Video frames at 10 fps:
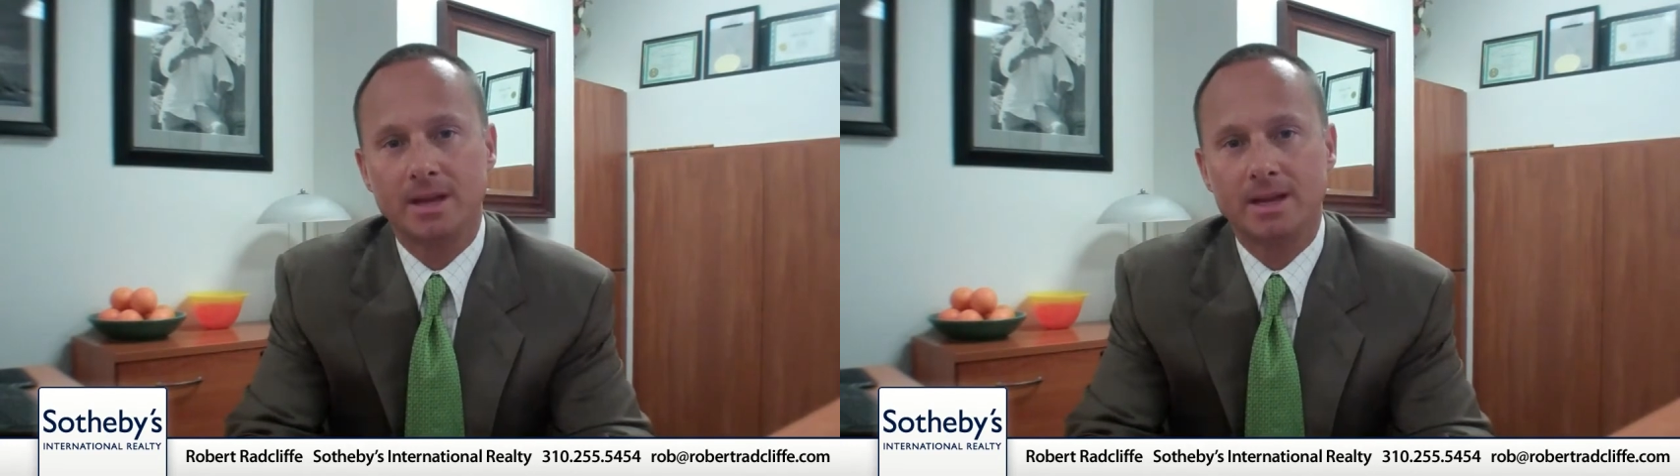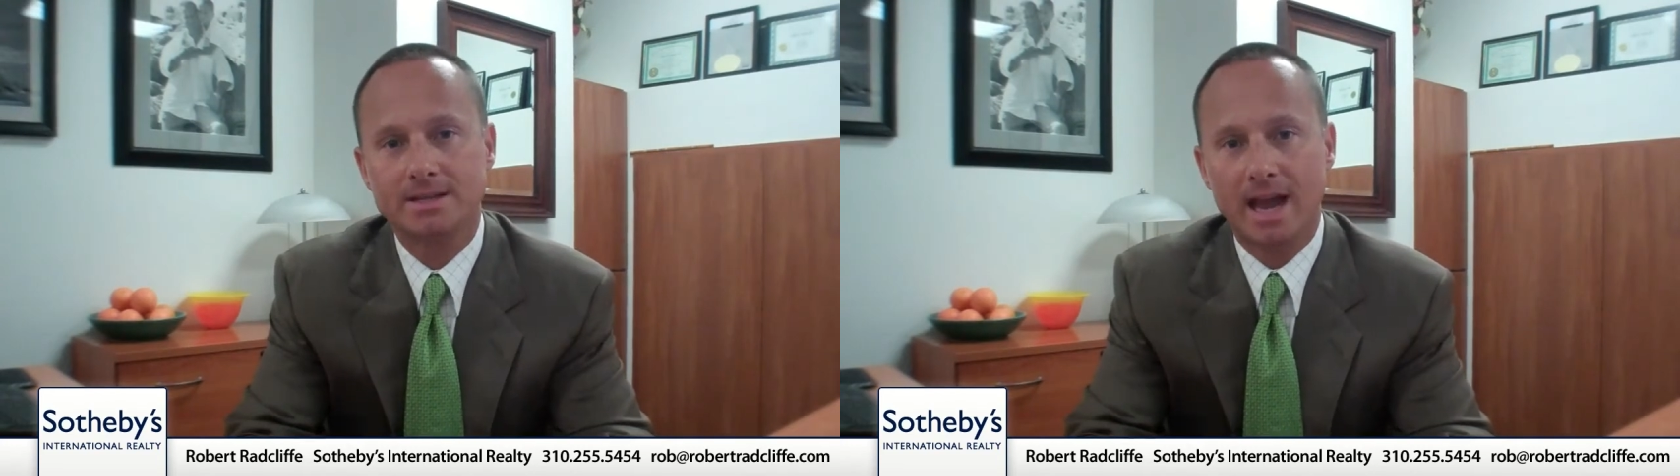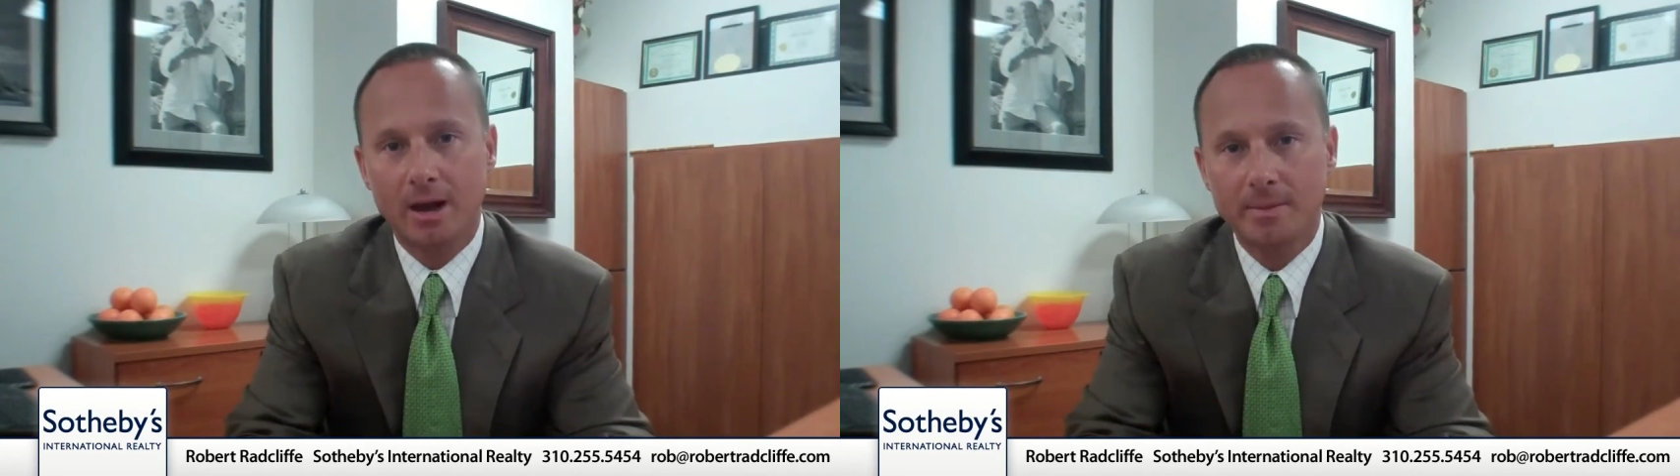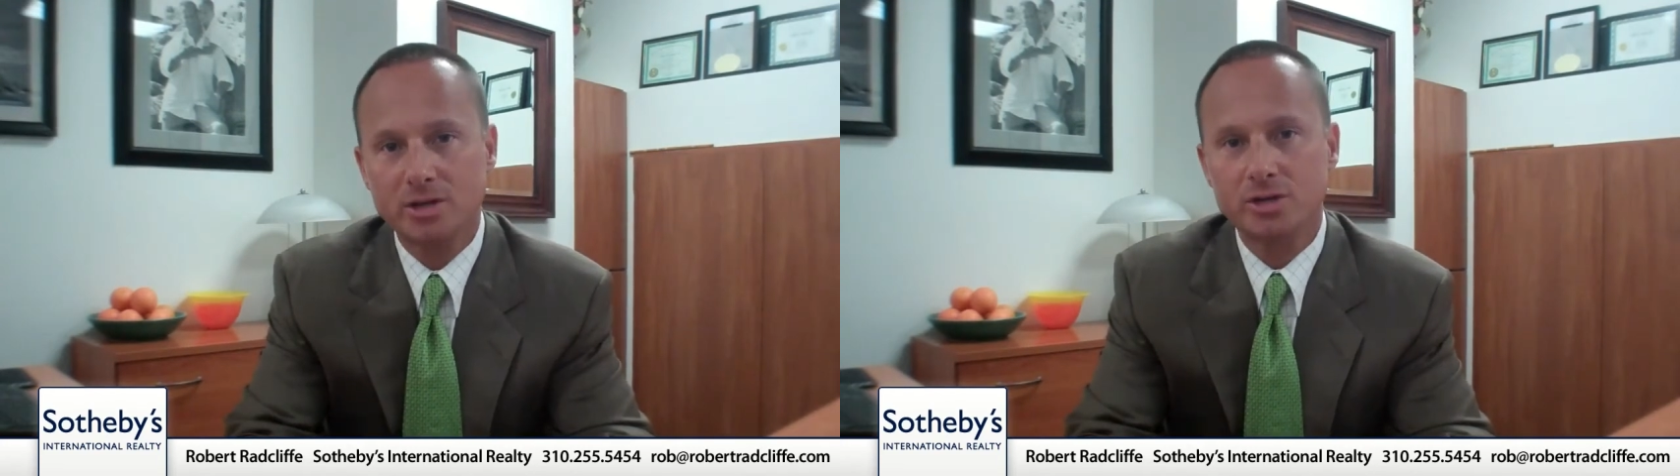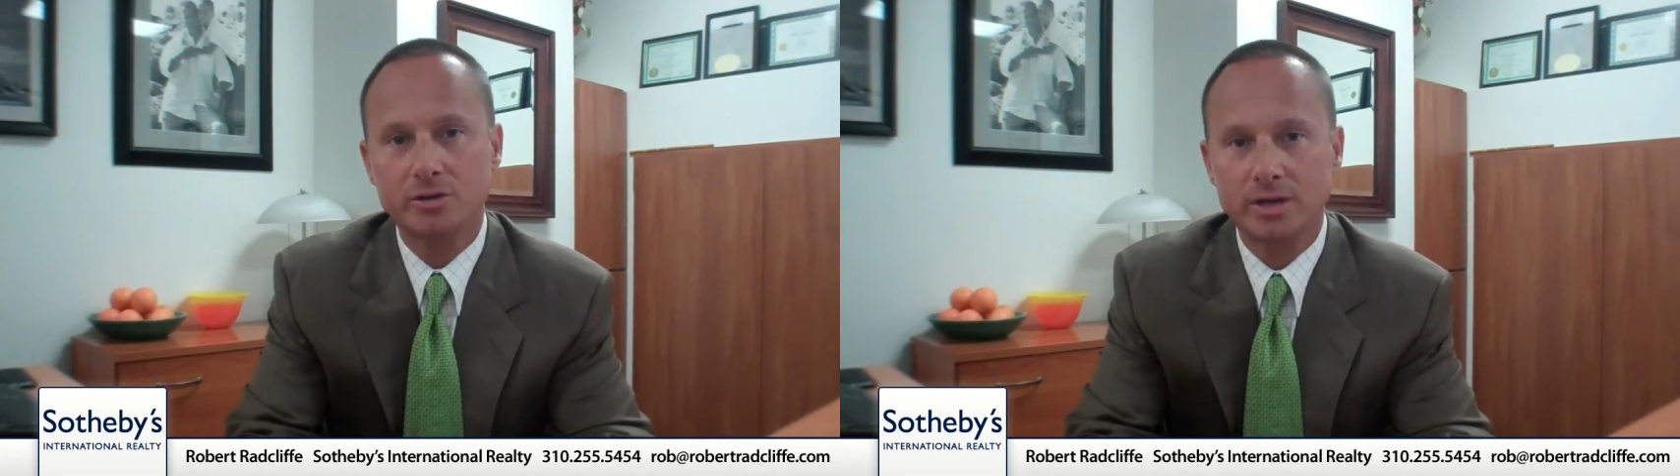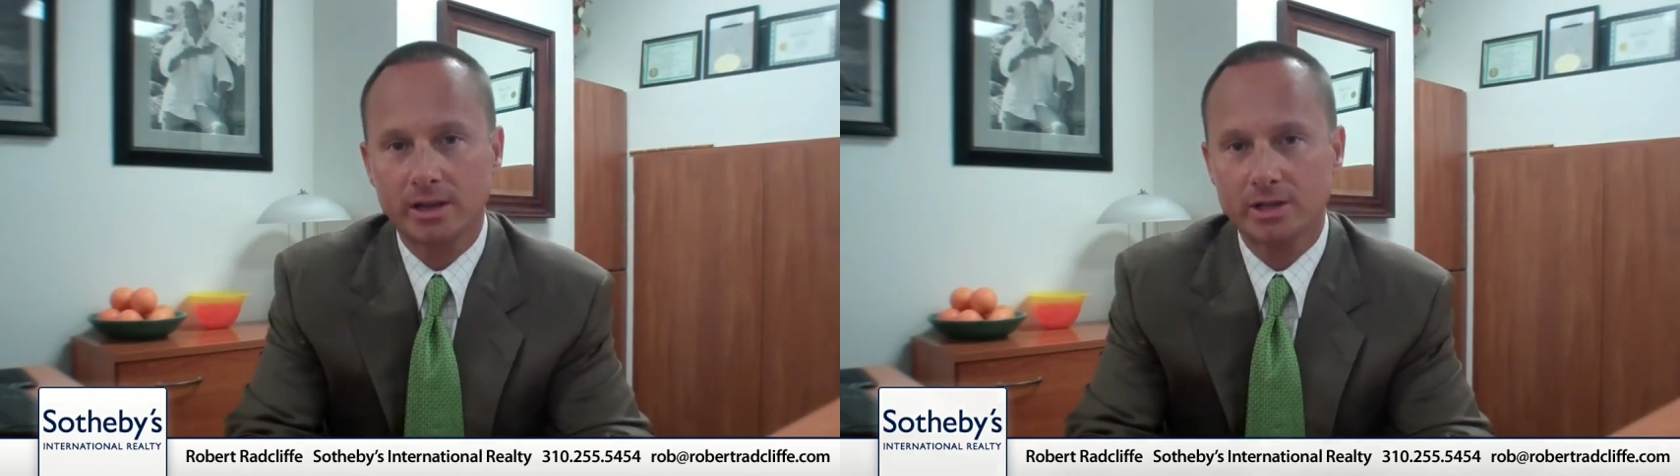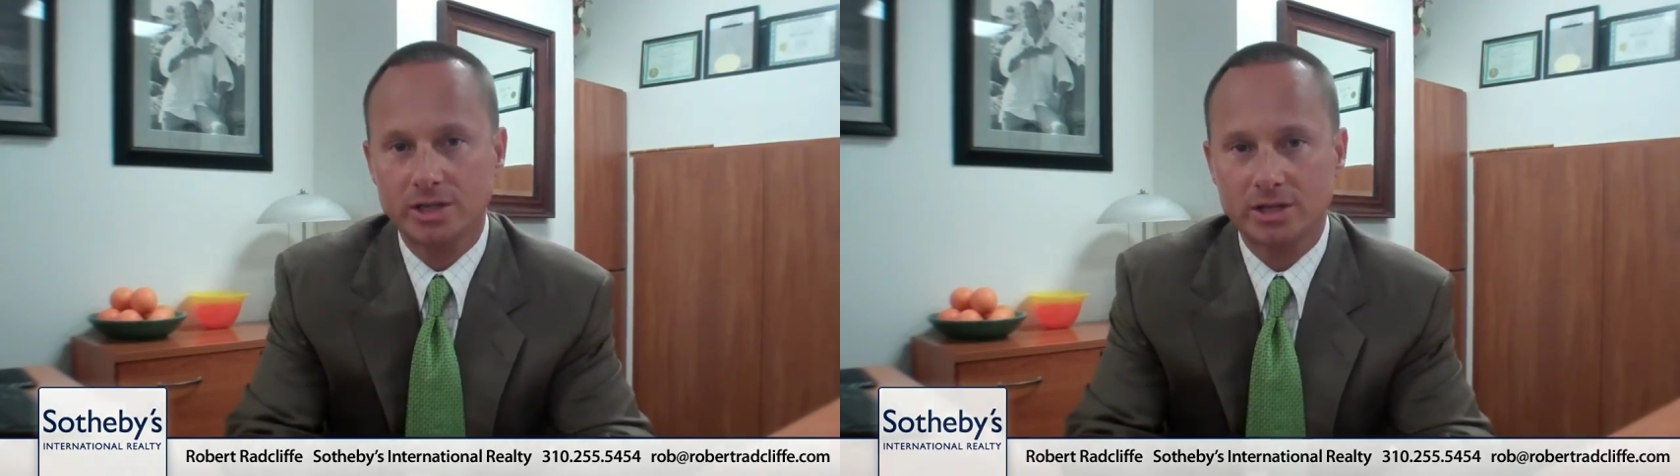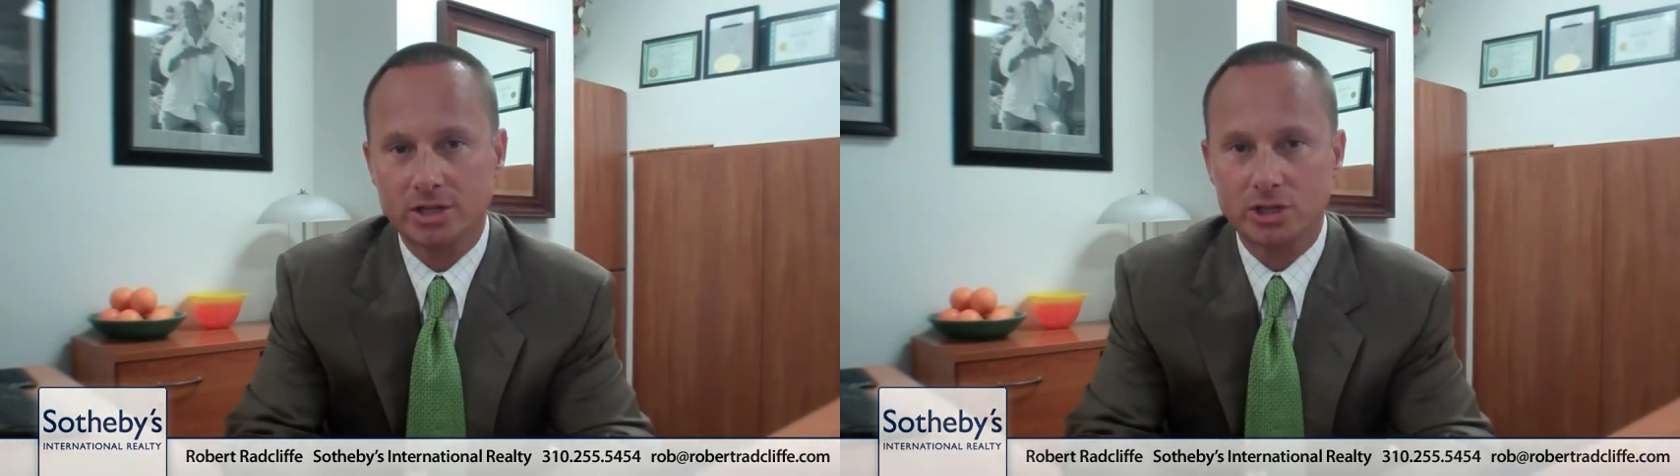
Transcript: is how much due diligence